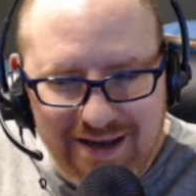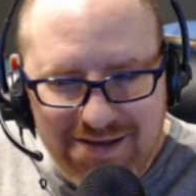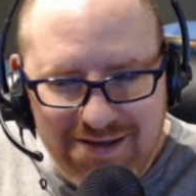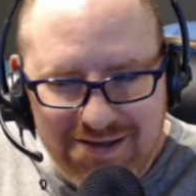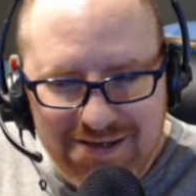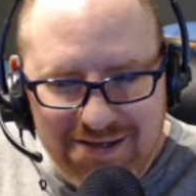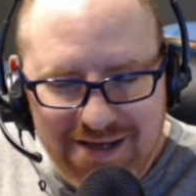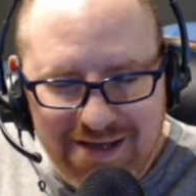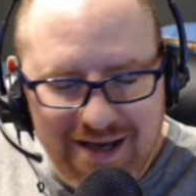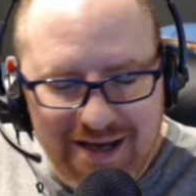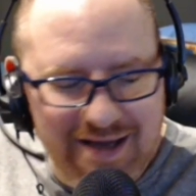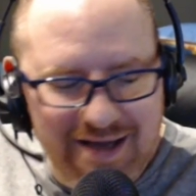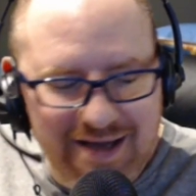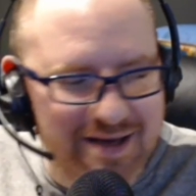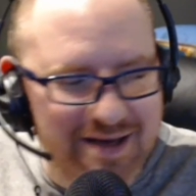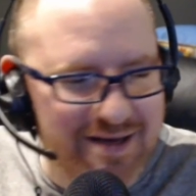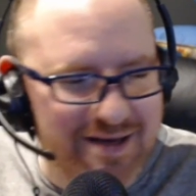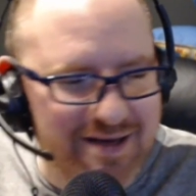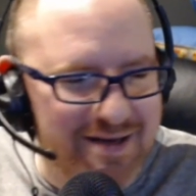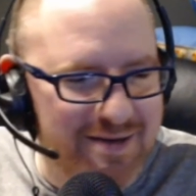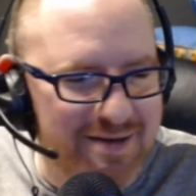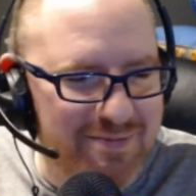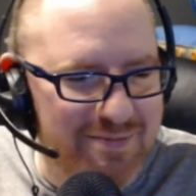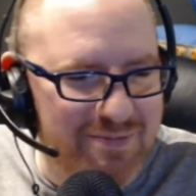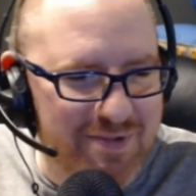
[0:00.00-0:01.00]
I did not
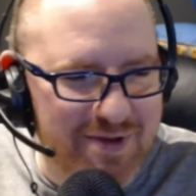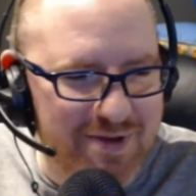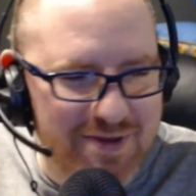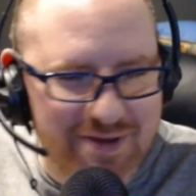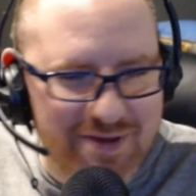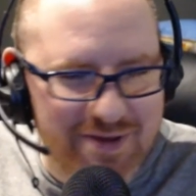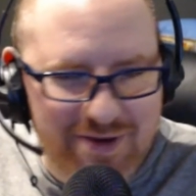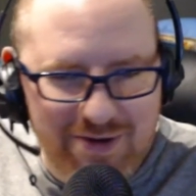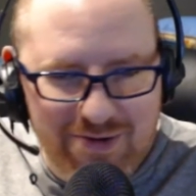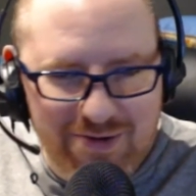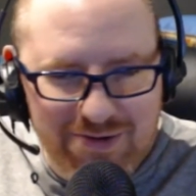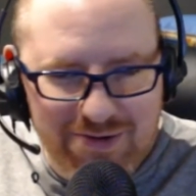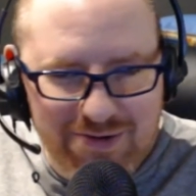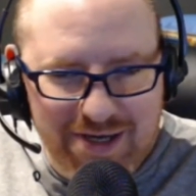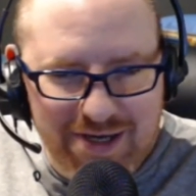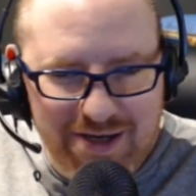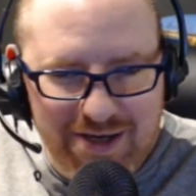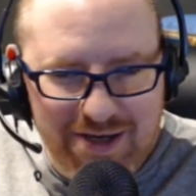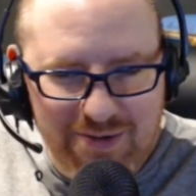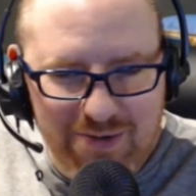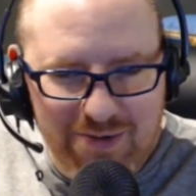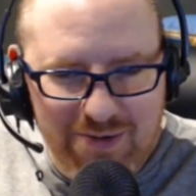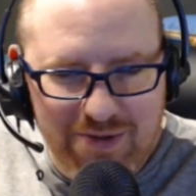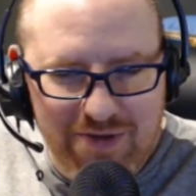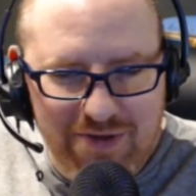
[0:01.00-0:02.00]
end up with a
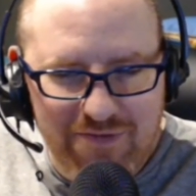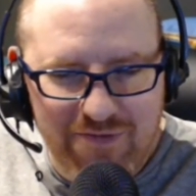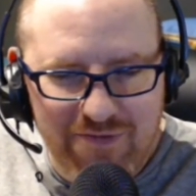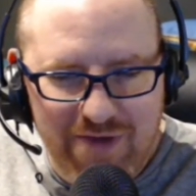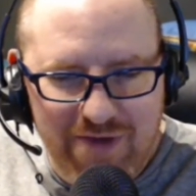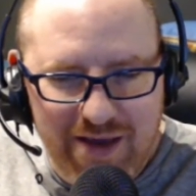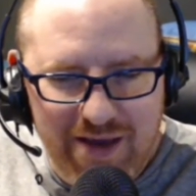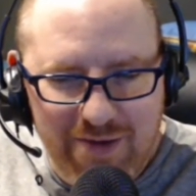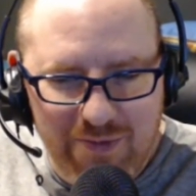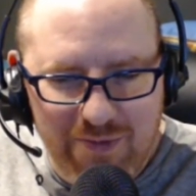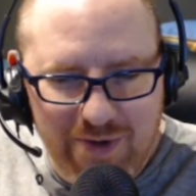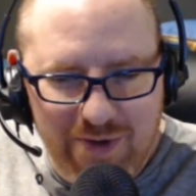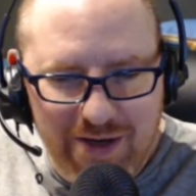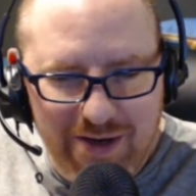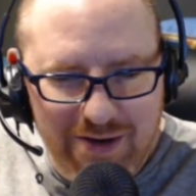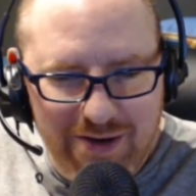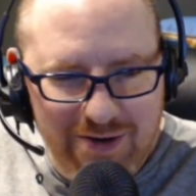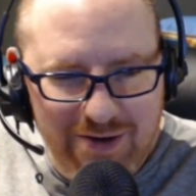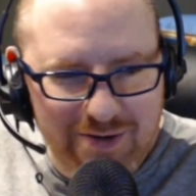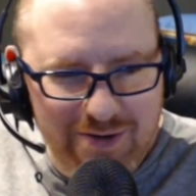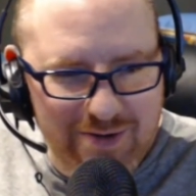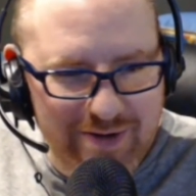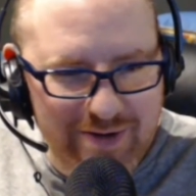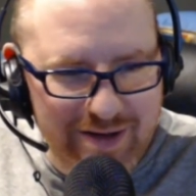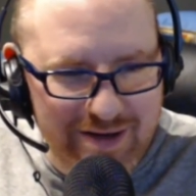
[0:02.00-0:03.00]
hotel with a fake
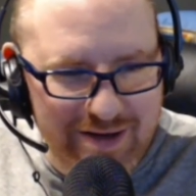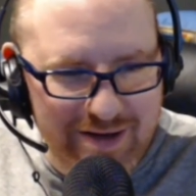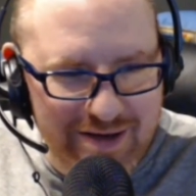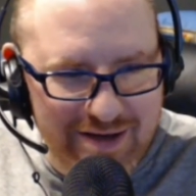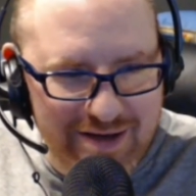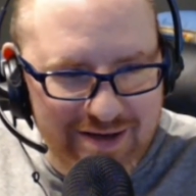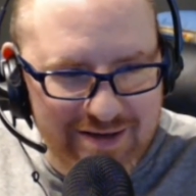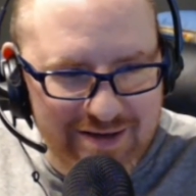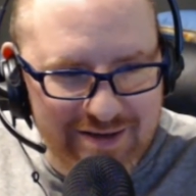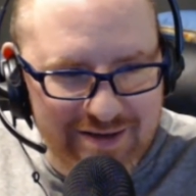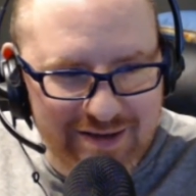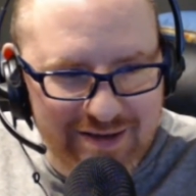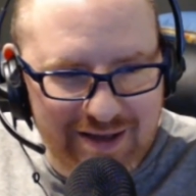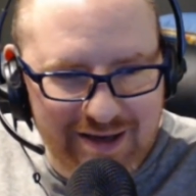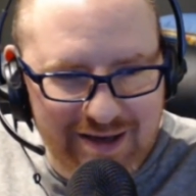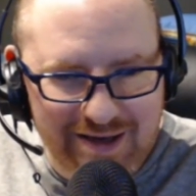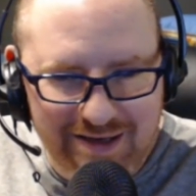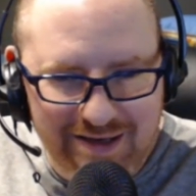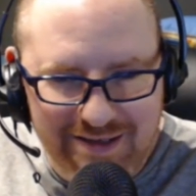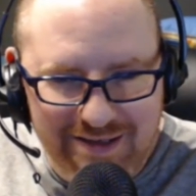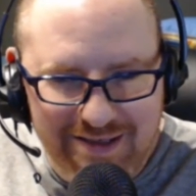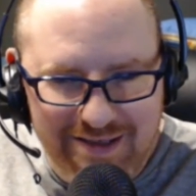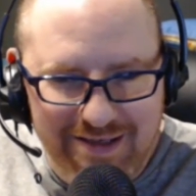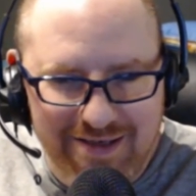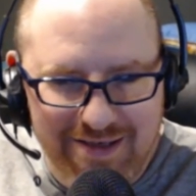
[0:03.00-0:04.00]
window in it
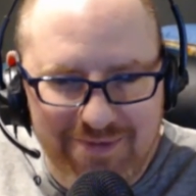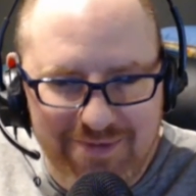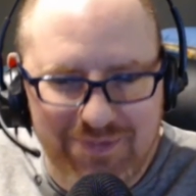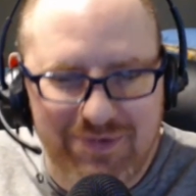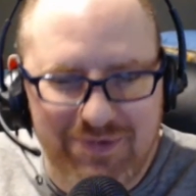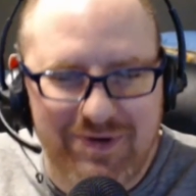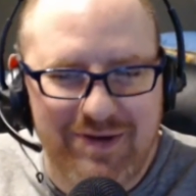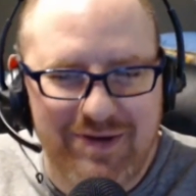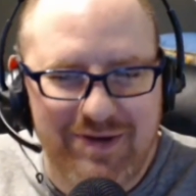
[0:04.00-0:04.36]
like I did in